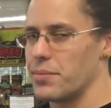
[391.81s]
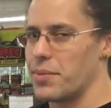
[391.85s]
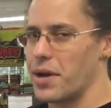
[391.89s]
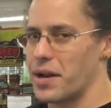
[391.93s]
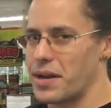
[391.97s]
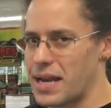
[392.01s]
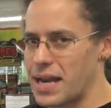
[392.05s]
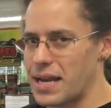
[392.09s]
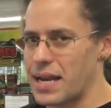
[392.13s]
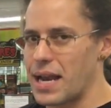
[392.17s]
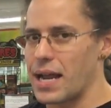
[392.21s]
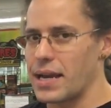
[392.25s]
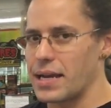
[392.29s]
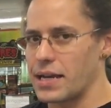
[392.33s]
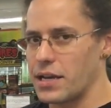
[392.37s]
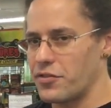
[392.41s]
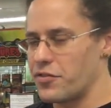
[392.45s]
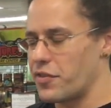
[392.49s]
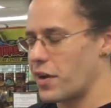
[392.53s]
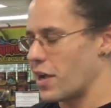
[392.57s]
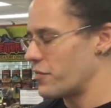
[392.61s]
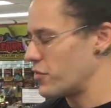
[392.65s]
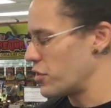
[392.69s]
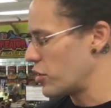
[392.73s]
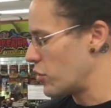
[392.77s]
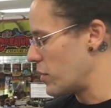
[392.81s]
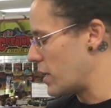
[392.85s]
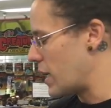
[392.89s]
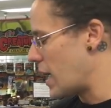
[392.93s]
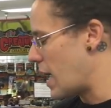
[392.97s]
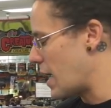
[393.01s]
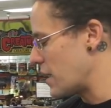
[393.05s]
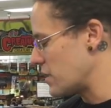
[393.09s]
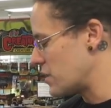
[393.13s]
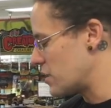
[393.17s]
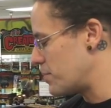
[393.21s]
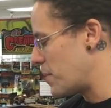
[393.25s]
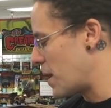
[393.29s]
you'll get about the 95
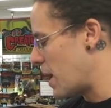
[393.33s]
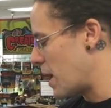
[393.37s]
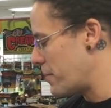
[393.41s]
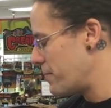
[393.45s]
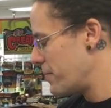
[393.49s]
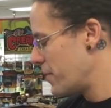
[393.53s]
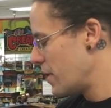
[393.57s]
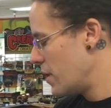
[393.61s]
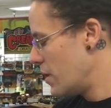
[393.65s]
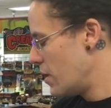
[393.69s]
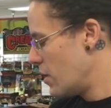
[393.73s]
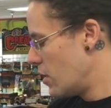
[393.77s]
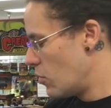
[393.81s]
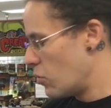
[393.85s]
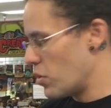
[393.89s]
degree hot spot.